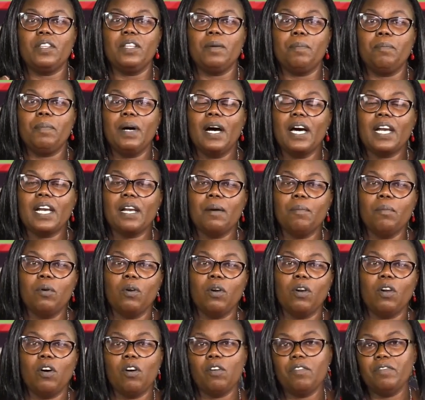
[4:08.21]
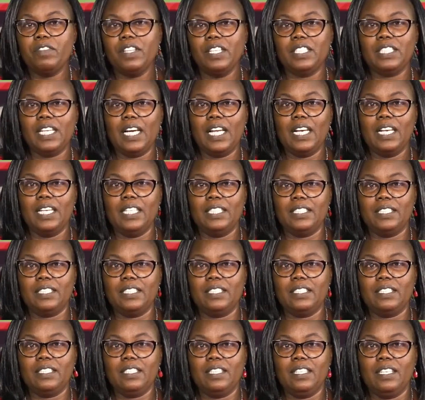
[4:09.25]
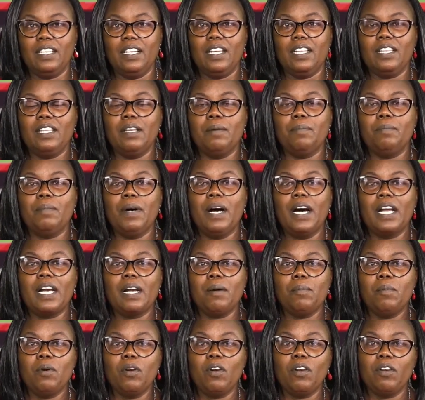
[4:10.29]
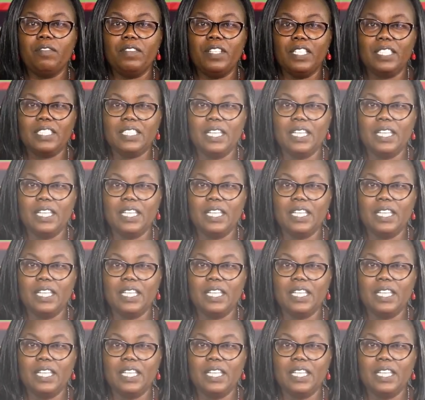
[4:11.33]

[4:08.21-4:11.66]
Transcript: parable of the talents. The parable of the